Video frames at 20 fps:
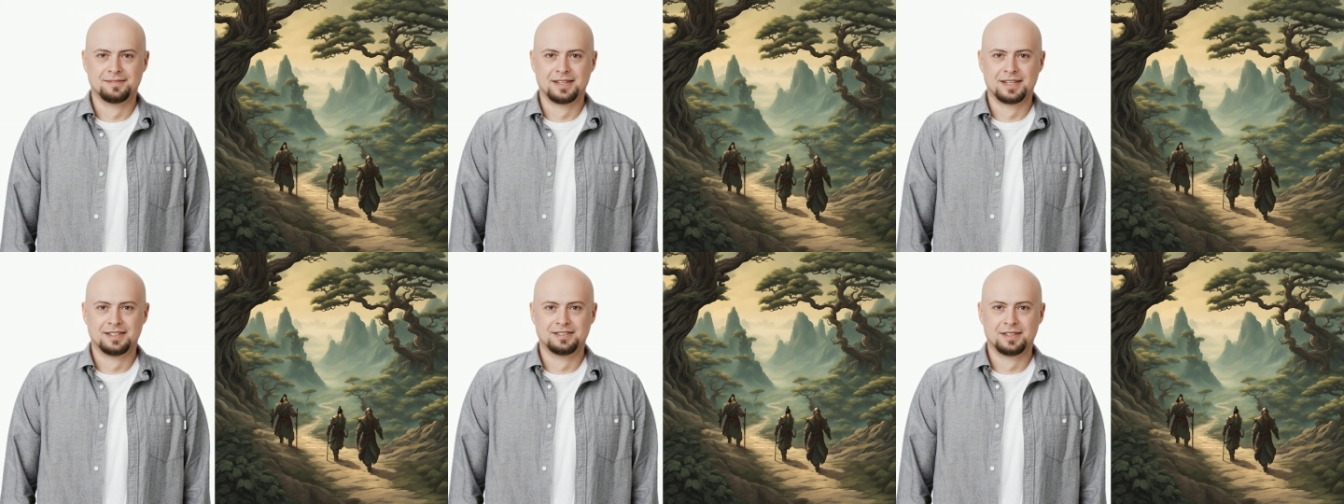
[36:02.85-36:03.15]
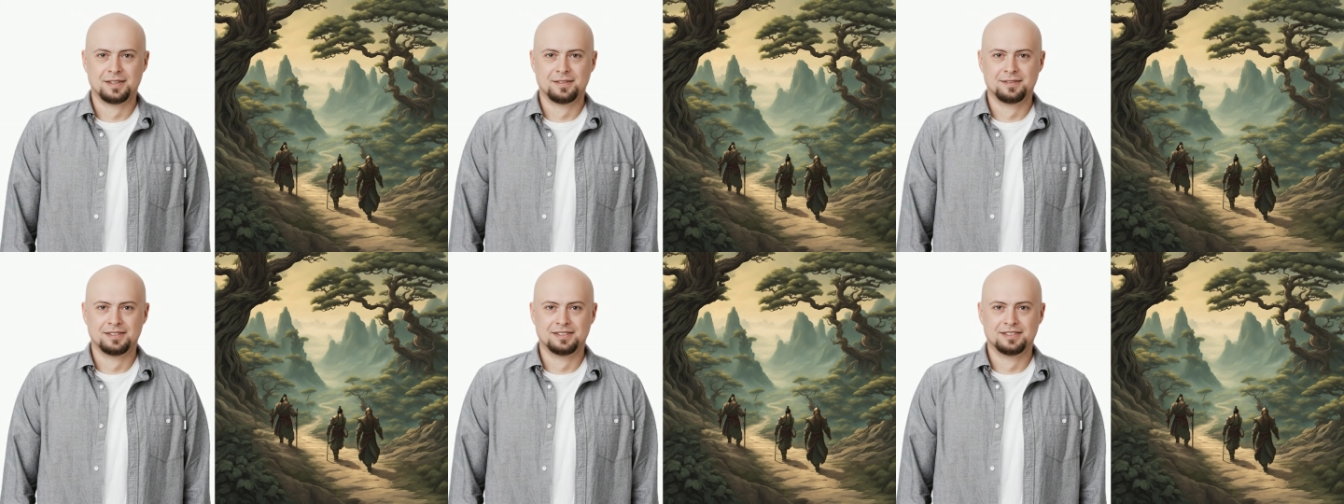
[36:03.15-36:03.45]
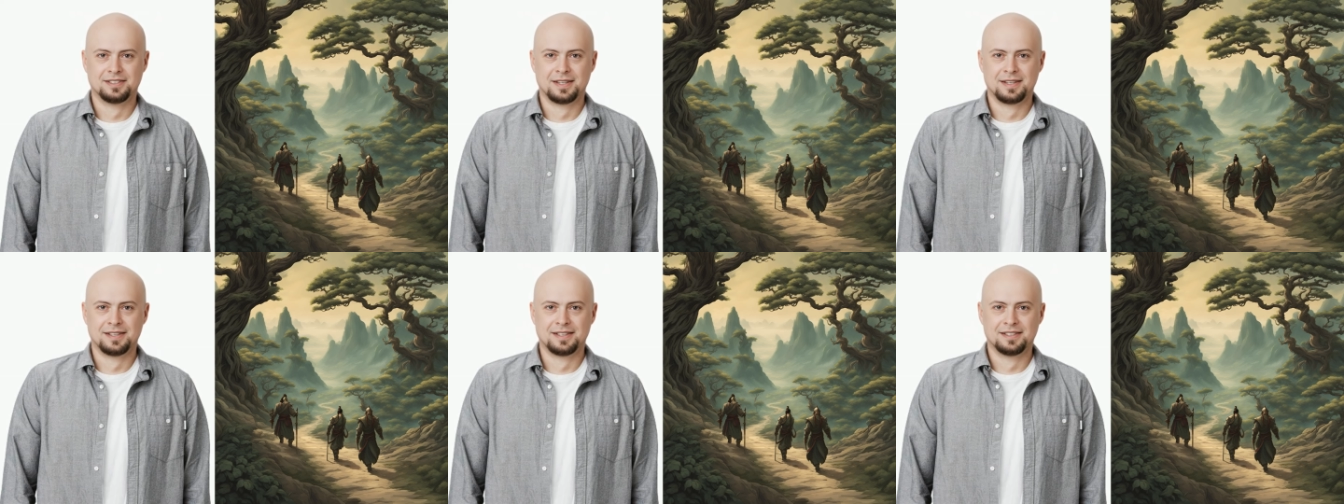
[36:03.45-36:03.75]
as though the
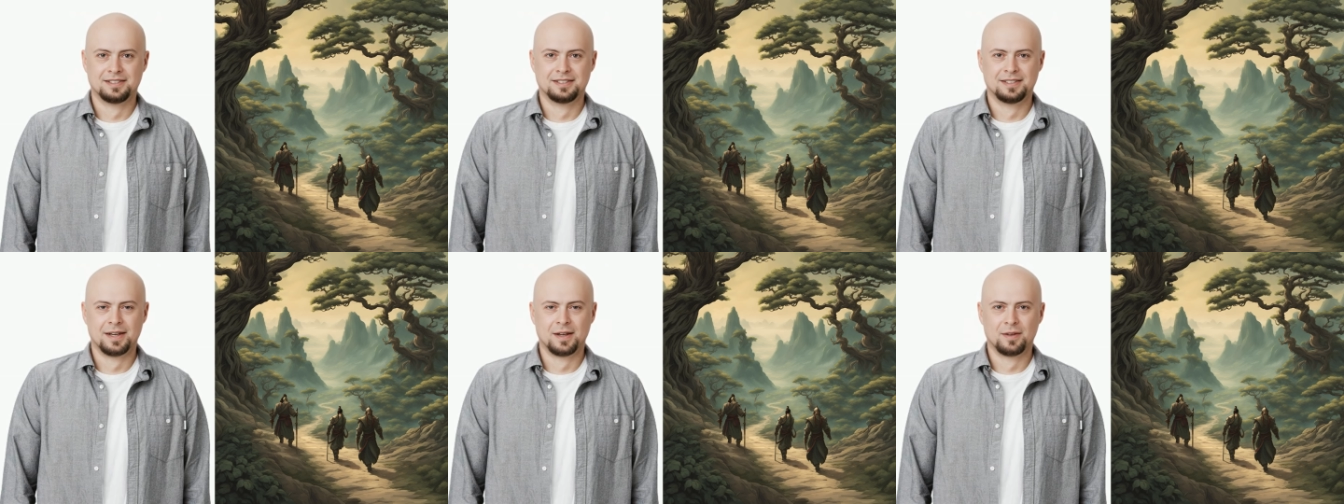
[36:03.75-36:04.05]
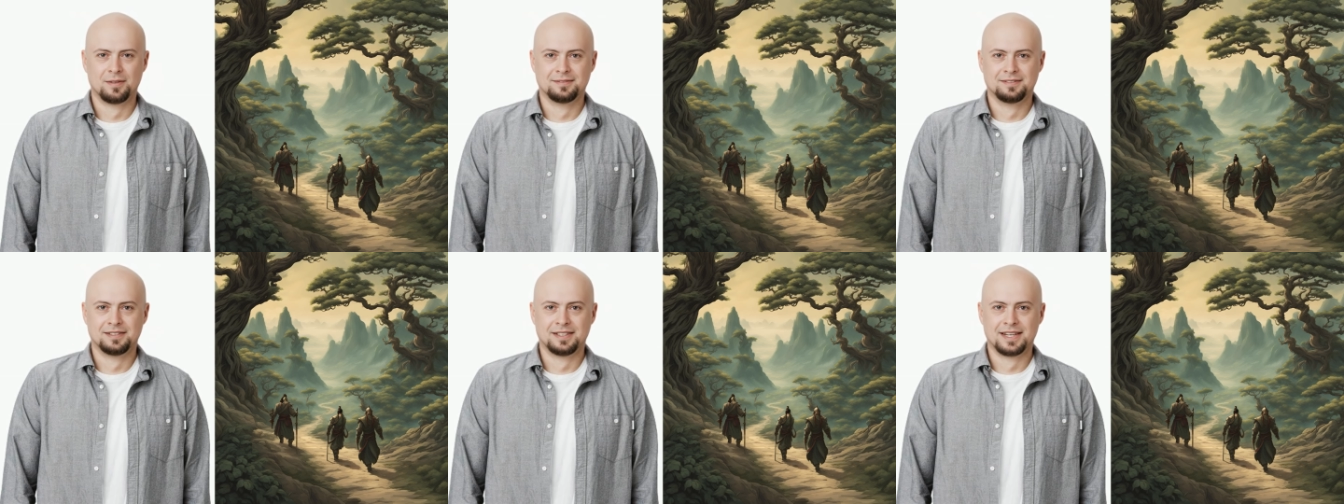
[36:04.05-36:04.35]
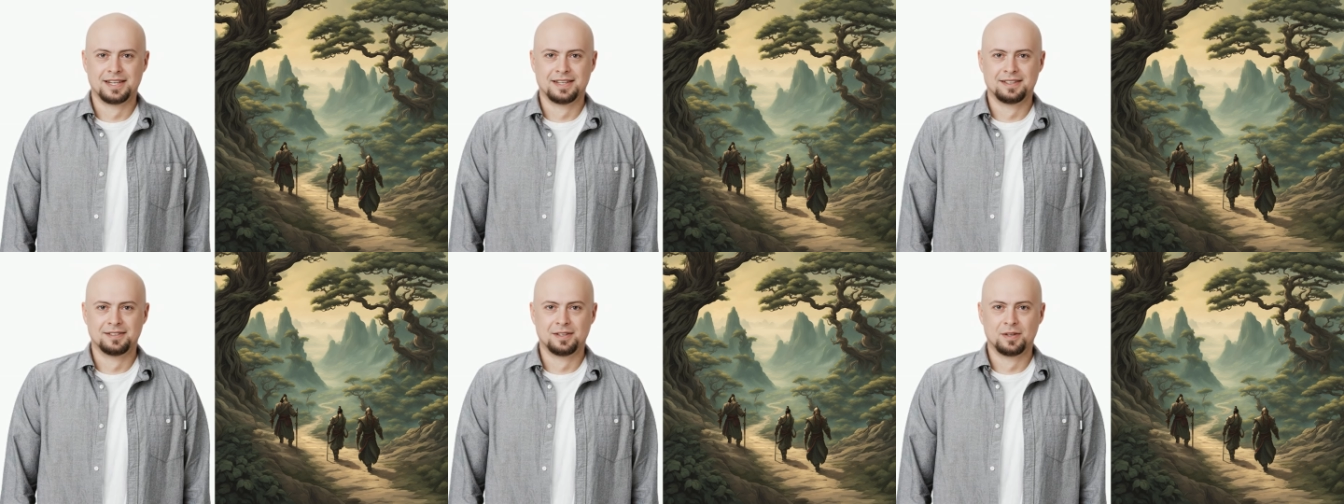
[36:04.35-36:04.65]
sun itself
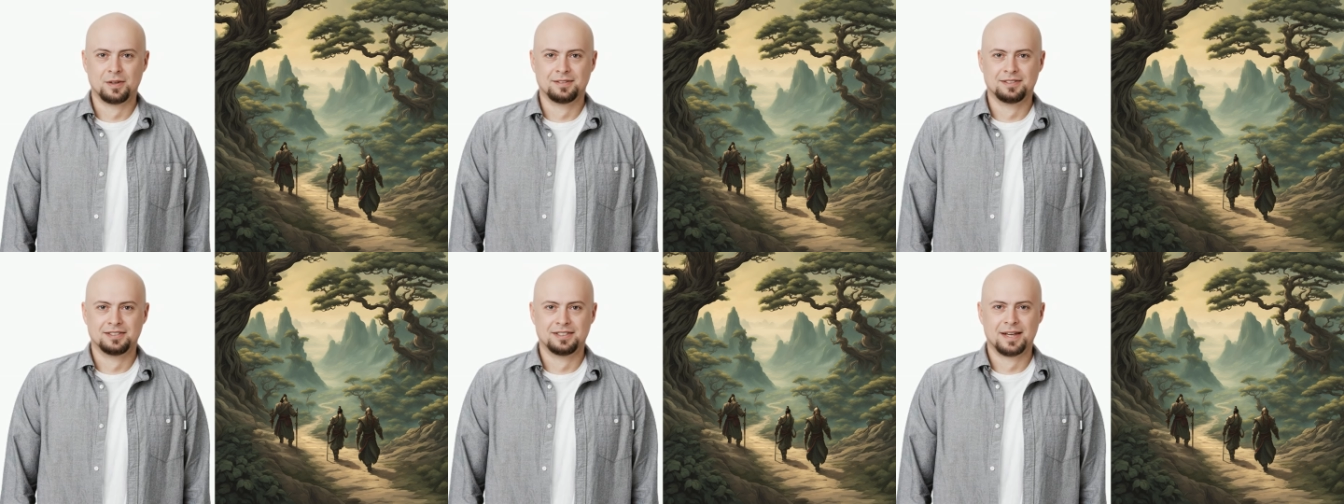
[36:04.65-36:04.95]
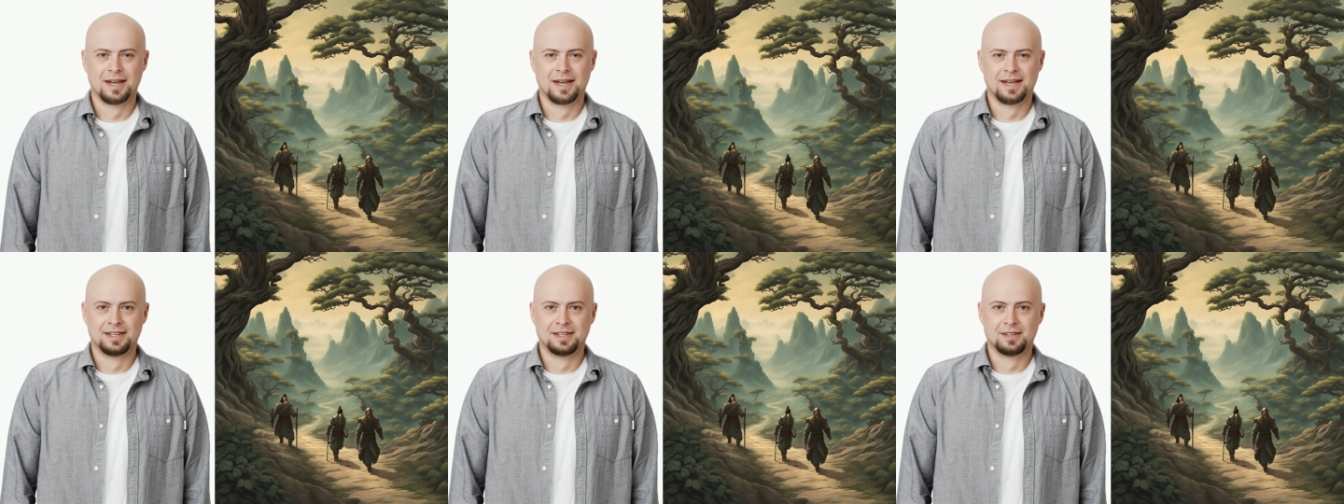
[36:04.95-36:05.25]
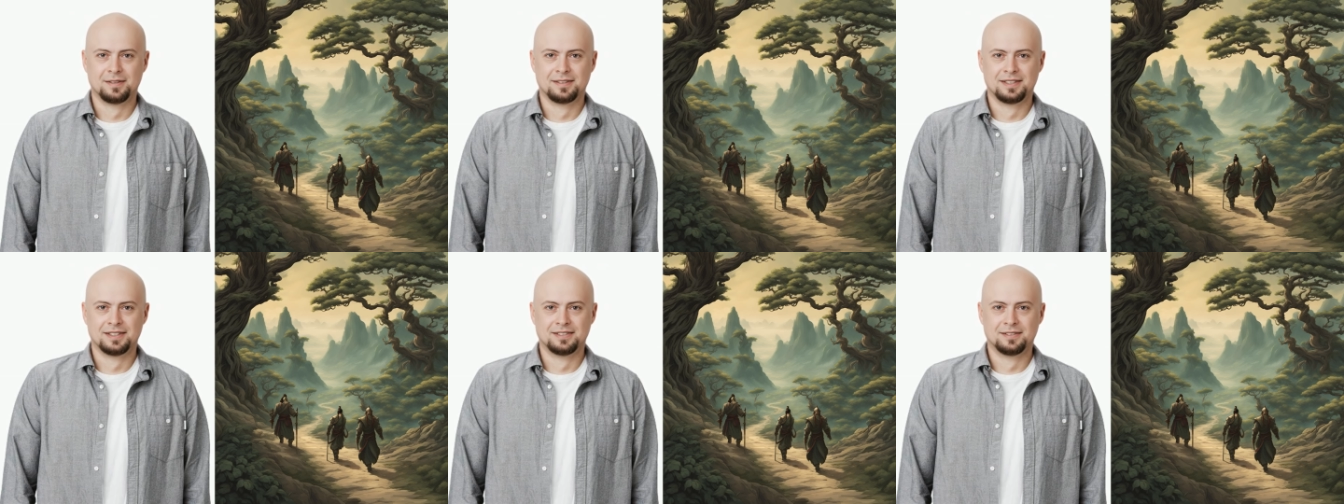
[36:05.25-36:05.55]
dared not shine
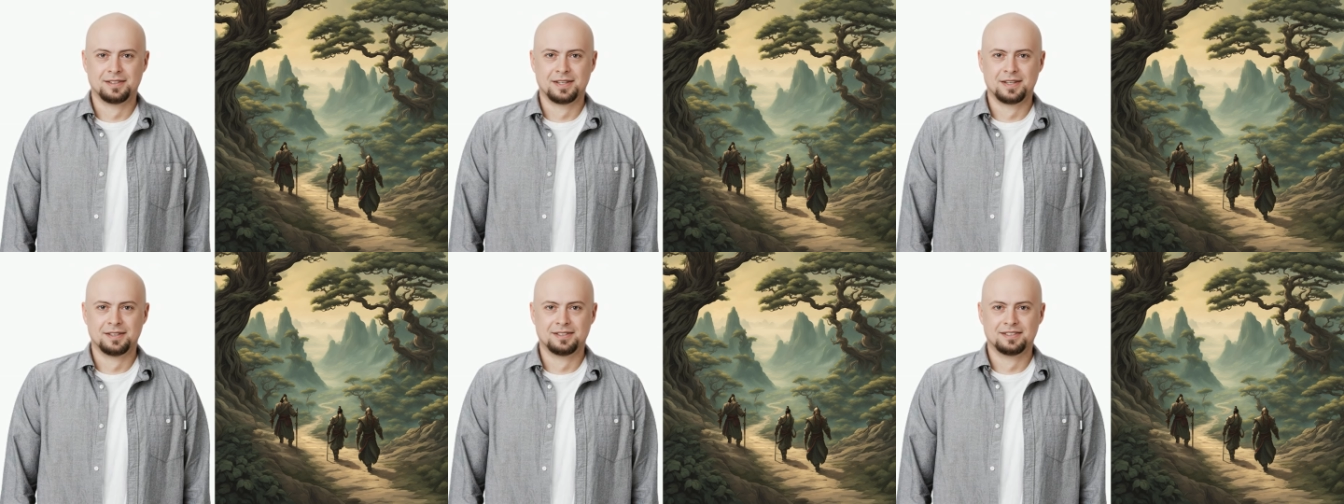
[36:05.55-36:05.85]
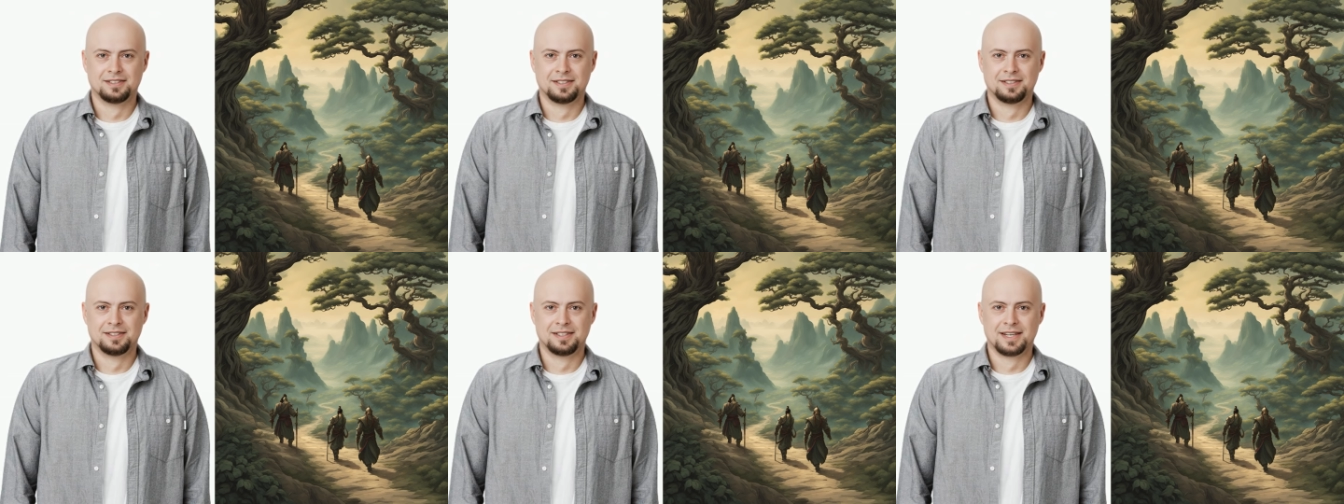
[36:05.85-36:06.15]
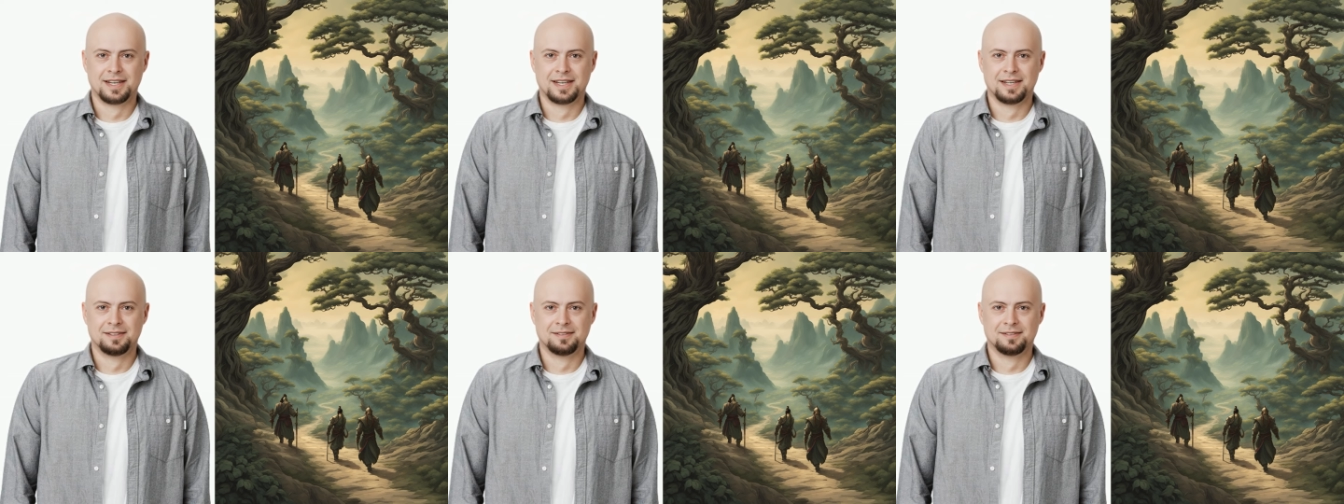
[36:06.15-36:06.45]
on this cursed
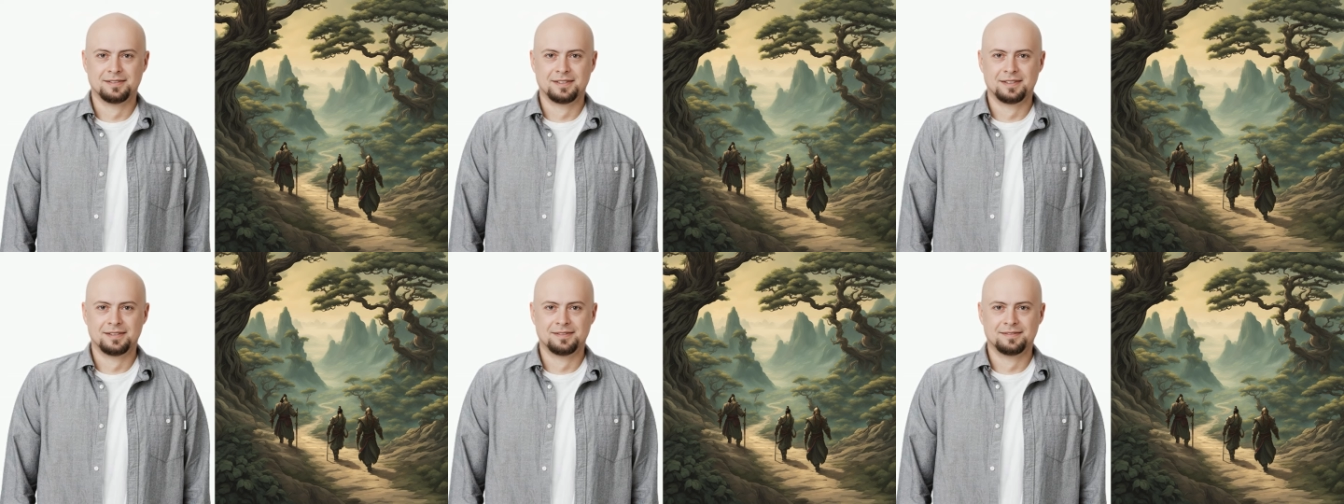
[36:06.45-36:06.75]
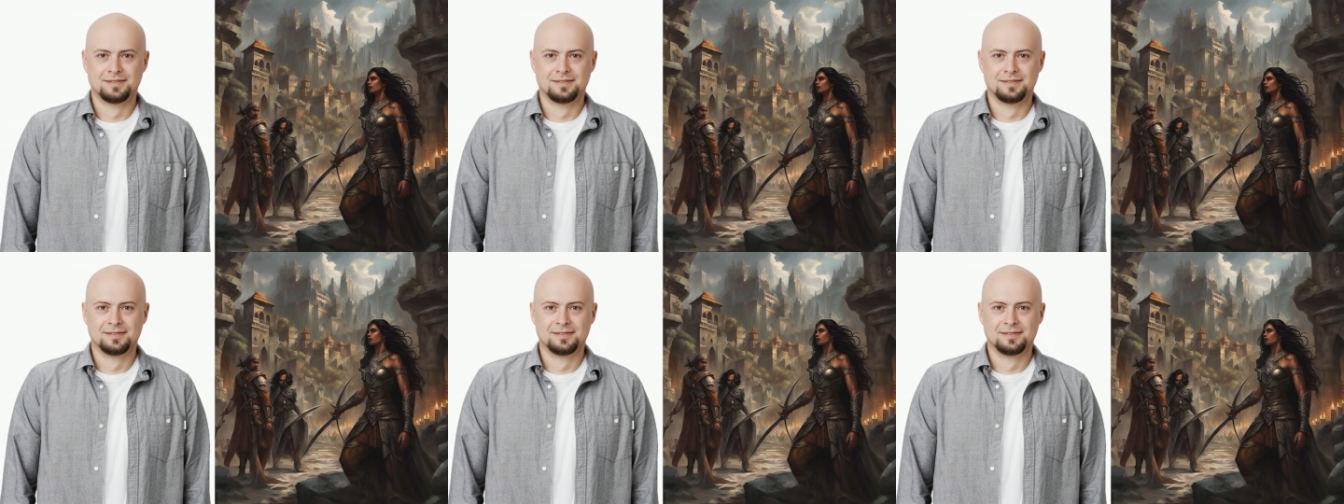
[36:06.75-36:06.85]
land.